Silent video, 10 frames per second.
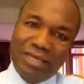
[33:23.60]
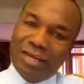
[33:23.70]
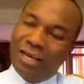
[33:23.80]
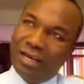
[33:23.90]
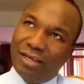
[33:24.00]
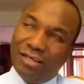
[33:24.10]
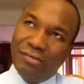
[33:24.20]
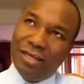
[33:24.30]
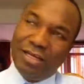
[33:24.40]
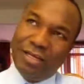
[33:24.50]
ah,
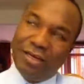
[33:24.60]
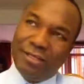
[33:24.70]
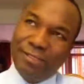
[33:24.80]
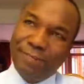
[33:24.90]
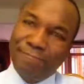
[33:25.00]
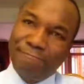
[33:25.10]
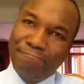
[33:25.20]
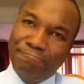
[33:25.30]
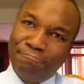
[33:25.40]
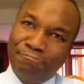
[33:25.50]
my God,
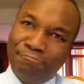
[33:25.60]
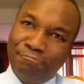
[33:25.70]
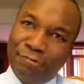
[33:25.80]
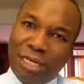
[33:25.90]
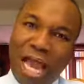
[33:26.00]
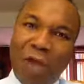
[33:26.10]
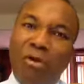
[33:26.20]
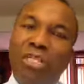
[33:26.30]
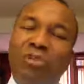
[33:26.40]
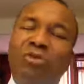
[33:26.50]
I
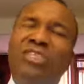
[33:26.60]
wanted to